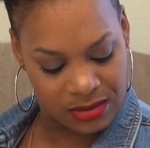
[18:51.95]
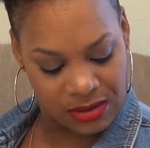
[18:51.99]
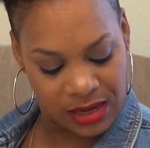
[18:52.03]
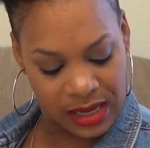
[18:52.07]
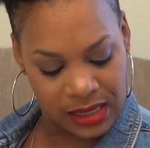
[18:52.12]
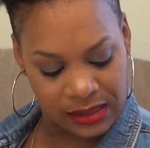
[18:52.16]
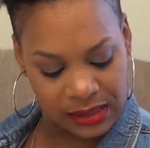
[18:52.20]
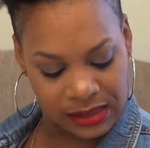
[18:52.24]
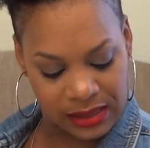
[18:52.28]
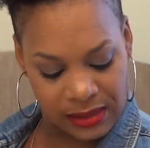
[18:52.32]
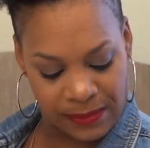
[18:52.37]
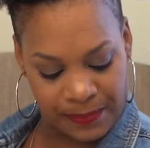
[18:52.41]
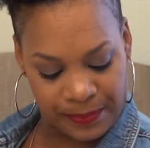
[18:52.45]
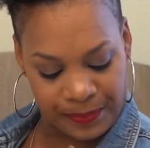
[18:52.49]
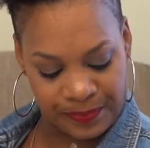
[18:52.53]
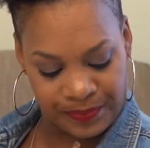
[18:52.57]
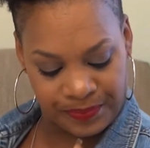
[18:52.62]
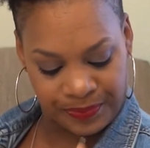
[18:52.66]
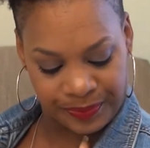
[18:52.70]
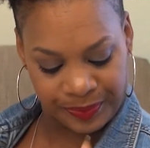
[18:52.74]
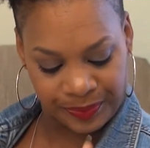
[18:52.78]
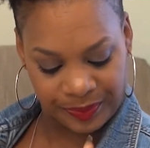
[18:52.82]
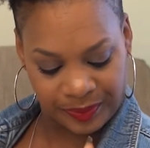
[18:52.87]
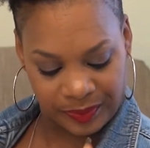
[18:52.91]
custom
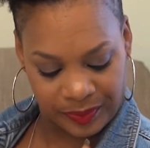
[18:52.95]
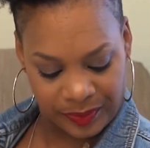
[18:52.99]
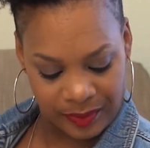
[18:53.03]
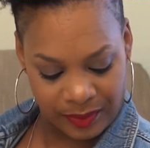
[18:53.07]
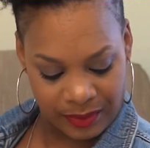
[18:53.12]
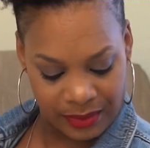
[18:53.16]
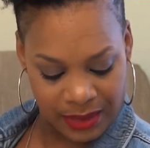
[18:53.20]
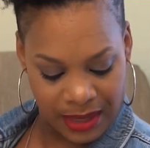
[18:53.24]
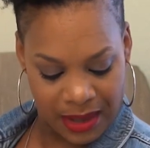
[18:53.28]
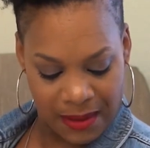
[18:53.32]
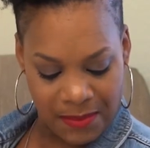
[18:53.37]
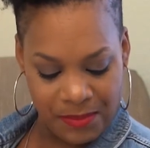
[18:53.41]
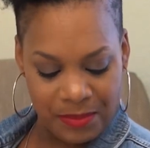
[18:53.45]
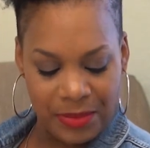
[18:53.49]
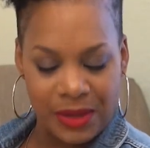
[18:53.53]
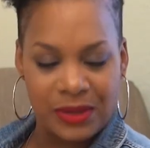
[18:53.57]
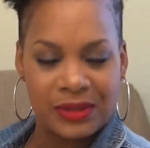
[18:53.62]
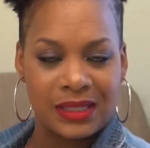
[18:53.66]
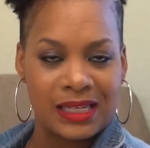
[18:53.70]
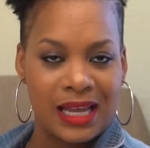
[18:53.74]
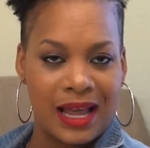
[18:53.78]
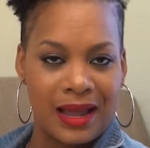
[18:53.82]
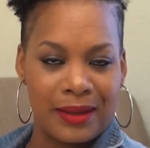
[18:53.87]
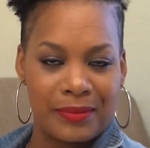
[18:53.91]
bow
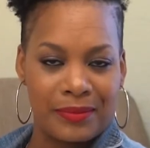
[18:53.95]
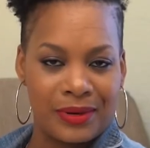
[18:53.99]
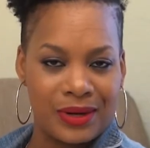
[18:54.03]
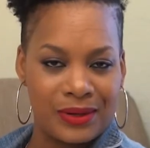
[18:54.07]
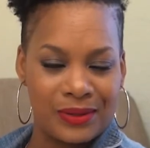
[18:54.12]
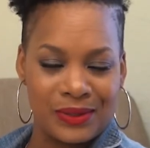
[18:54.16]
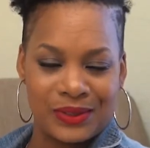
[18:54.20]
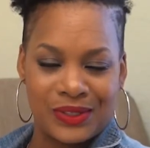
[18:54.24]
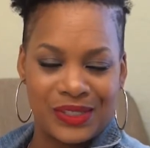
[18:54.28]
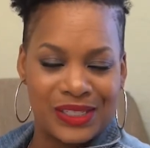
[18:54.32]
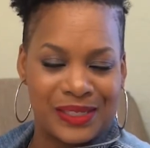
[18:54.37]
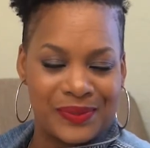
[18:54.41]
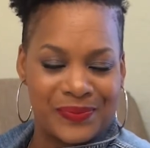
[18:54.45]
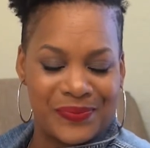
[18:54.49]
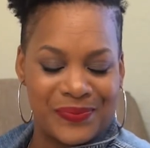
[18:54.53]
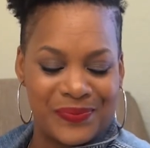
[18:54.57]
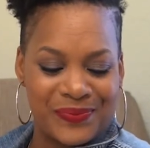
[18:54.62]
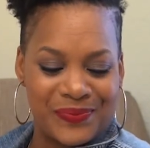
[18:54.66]
tie brooch.